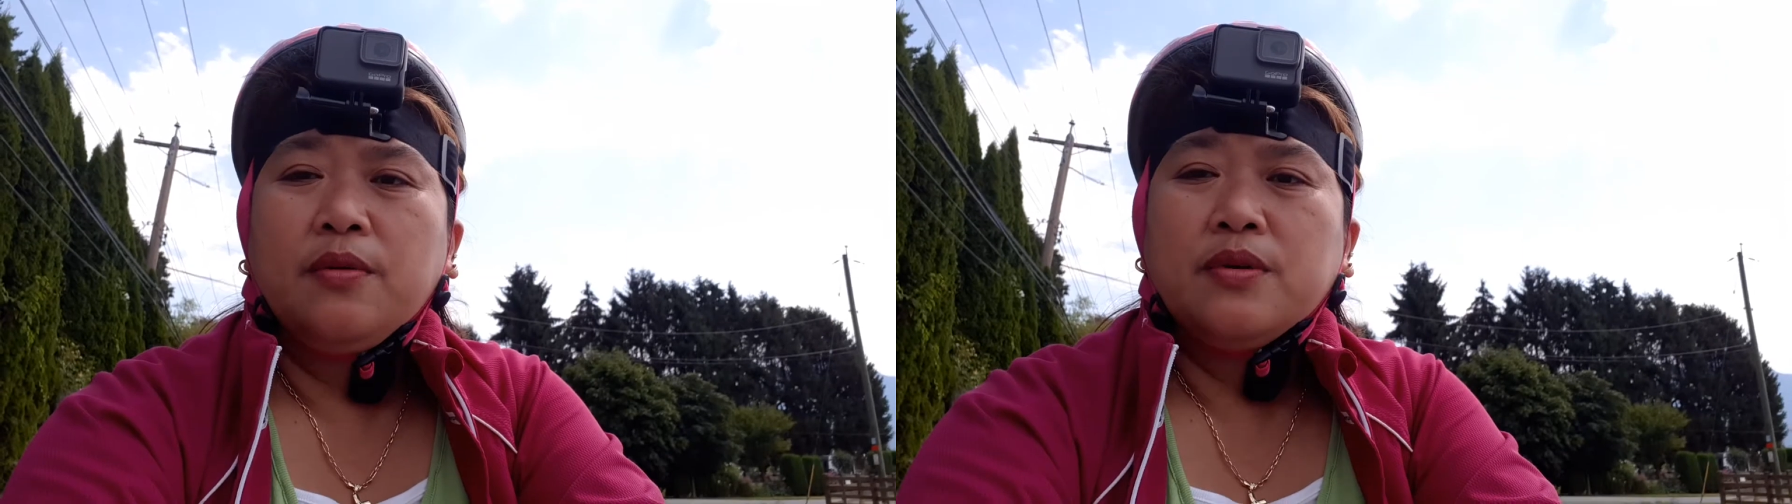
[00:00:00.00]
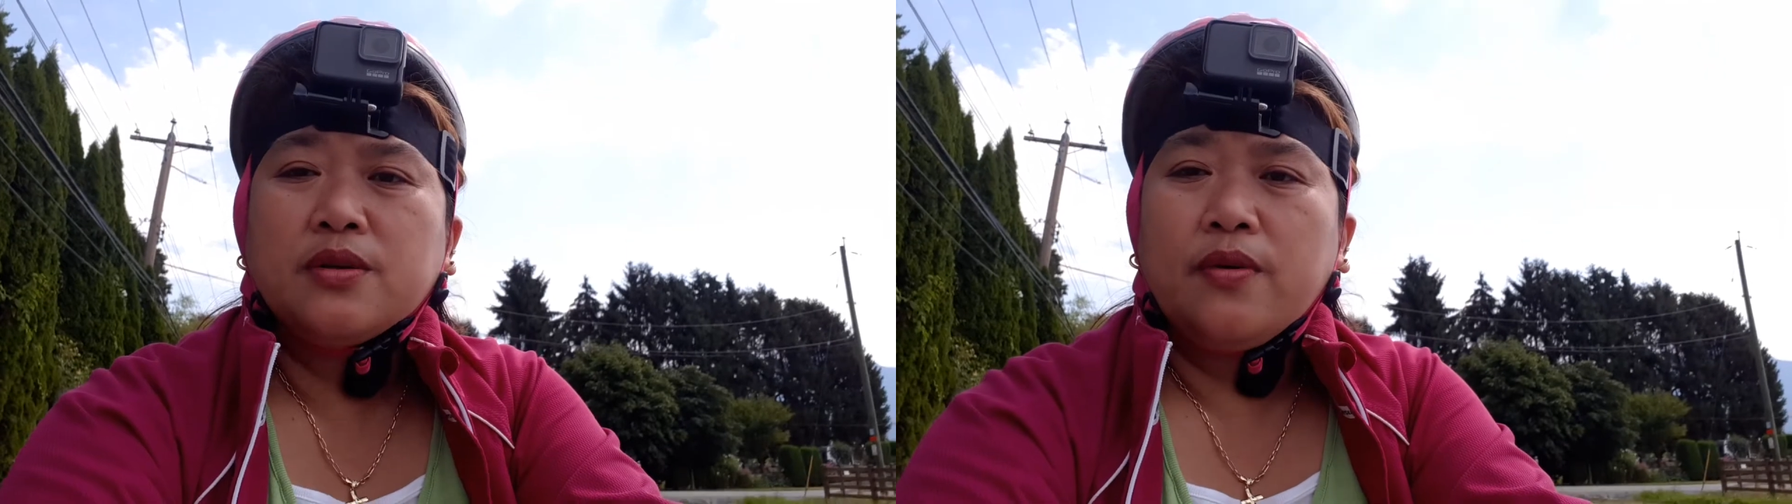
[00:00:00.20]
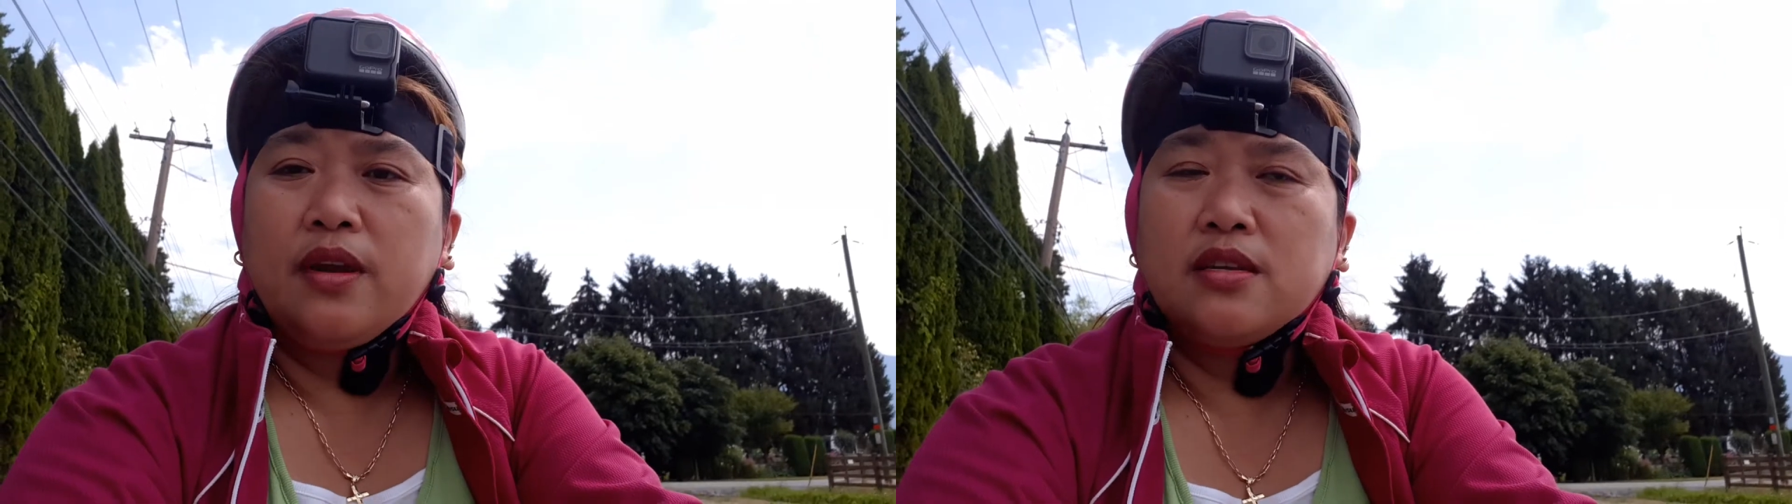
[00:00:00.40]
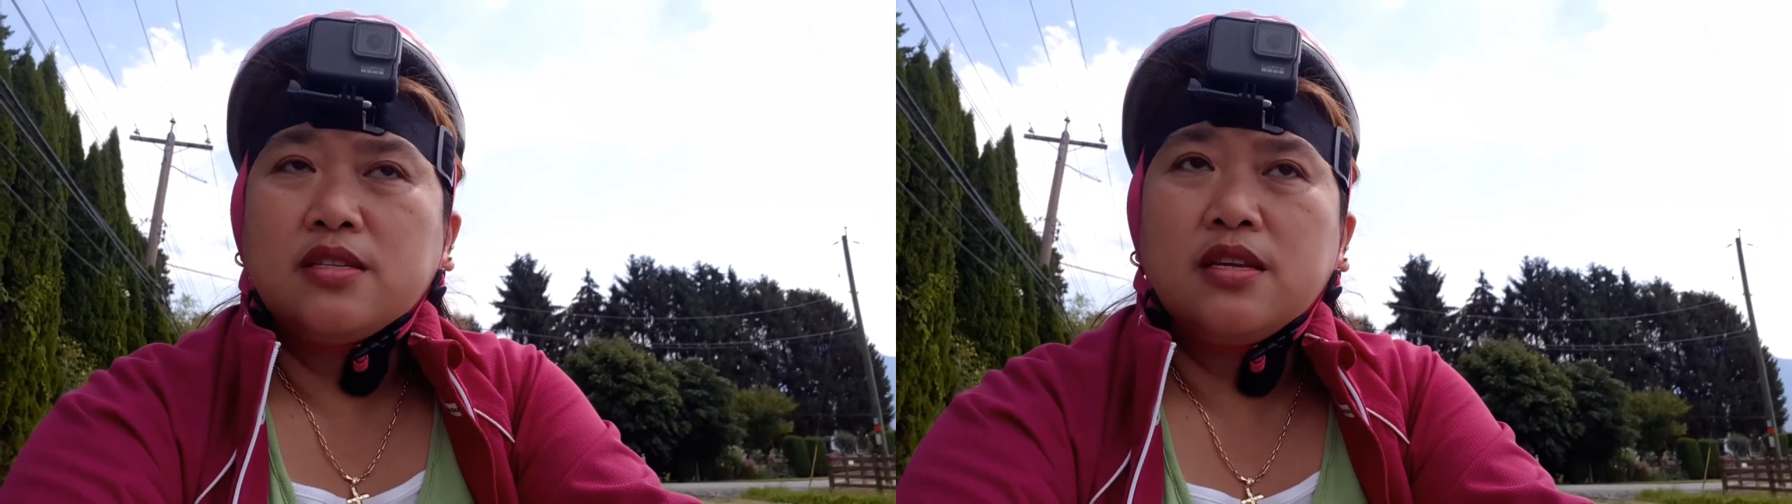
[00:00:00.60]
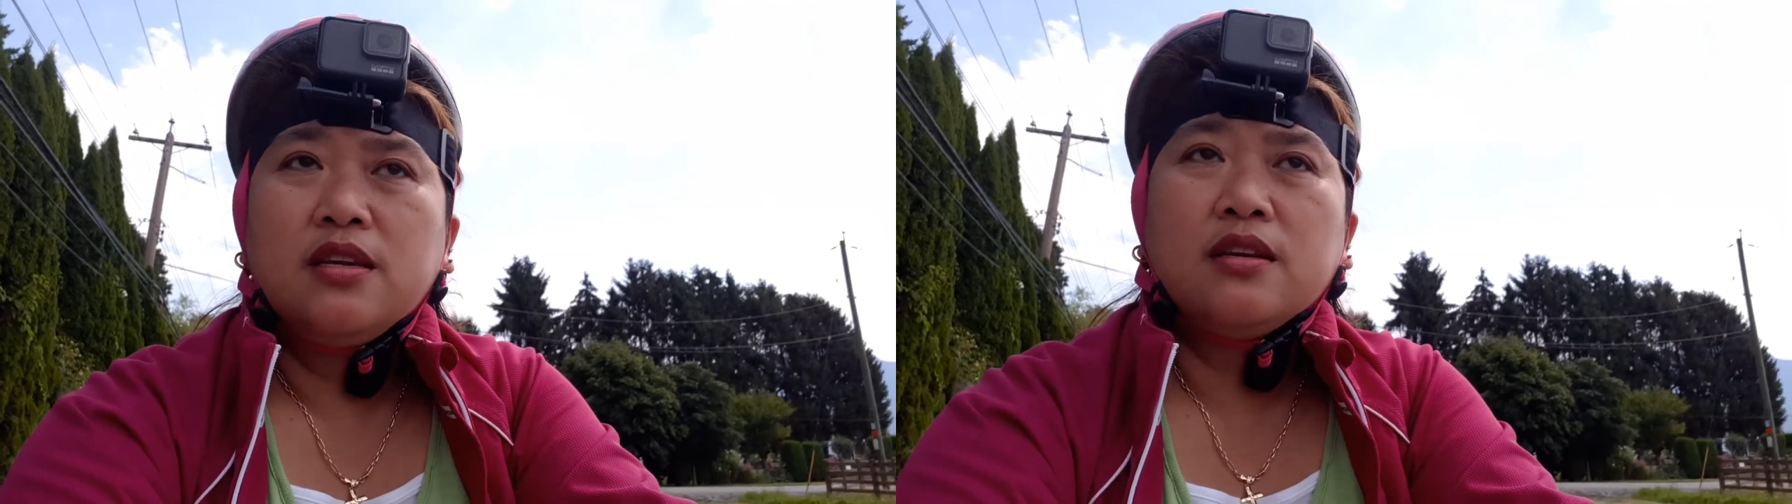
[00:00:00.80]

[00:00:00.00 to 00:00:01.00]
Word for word: was crazy.